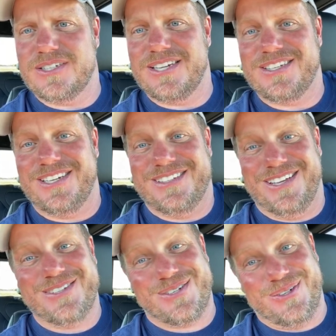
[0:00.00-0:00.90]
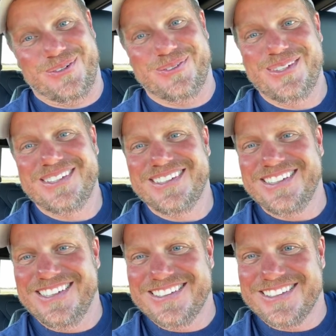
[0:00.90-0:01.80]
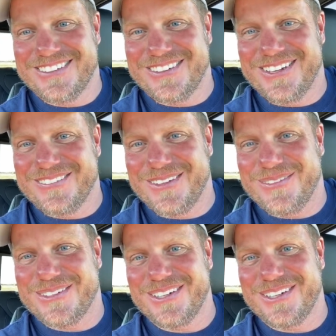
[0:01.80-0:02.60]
of sissies. That's true. Gonna give them